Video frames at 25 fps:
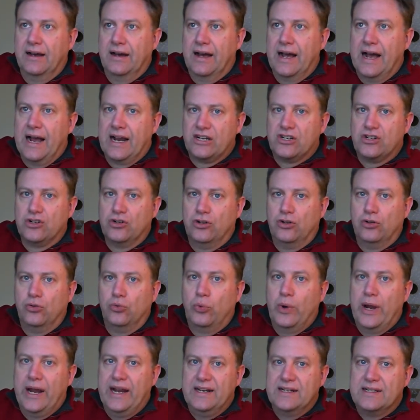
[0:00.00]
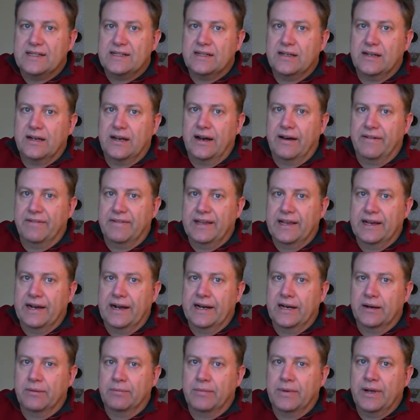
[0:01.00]
actual weight of the
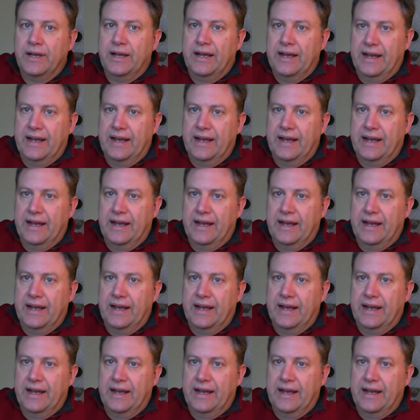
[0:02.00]
item,